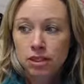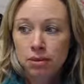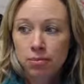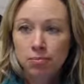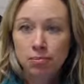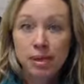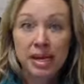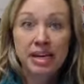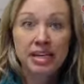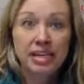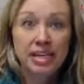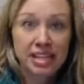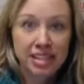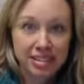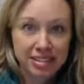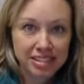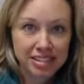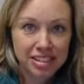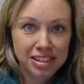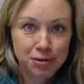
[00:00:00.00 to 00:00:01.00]
bait
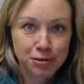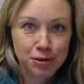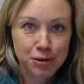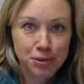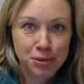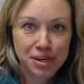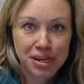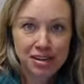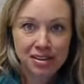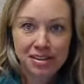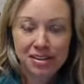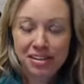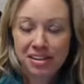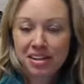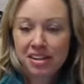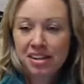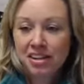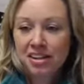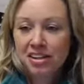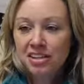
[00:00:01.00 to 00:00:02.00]
is, if you will.
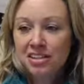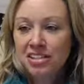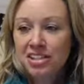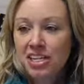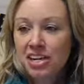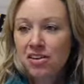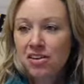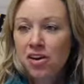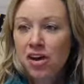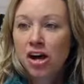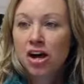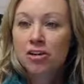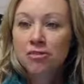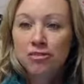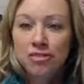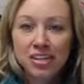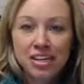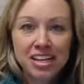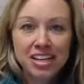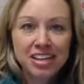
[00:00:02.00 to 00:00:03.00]
So
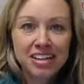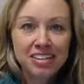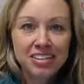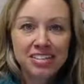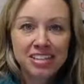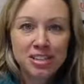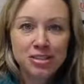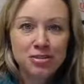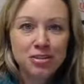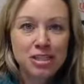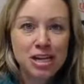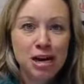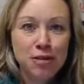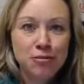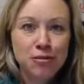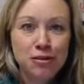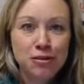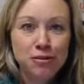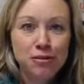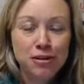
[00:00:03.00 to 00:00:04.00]
hopefully this was
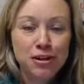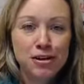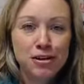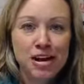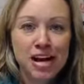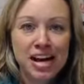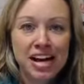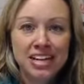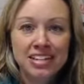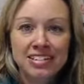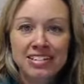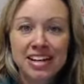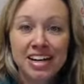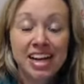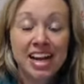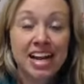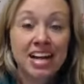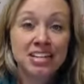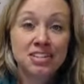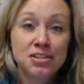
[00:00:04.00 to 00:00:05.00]
helpful for you guys.
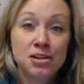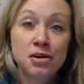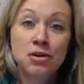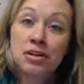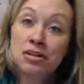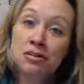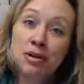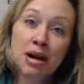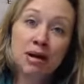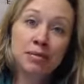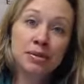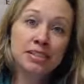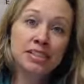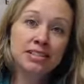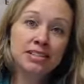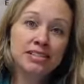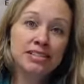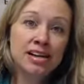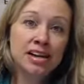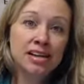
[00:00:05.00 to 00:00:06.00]
Again,
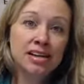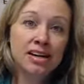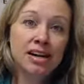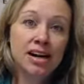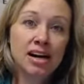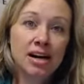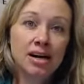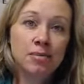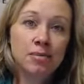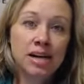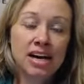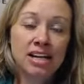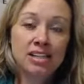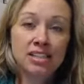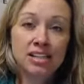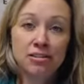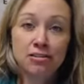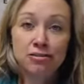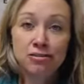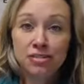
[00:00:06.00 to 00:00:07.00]
TonyRobbins.com has
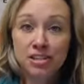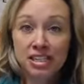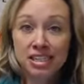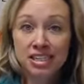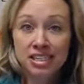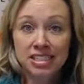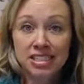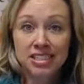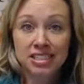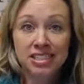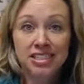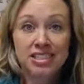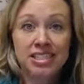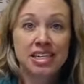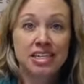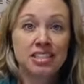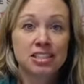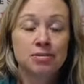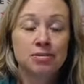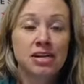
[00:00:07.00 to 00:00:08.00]
a free disc
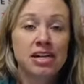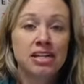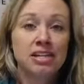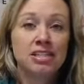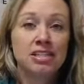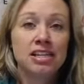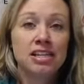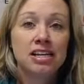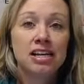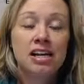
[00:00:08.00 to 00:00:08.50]
assessment.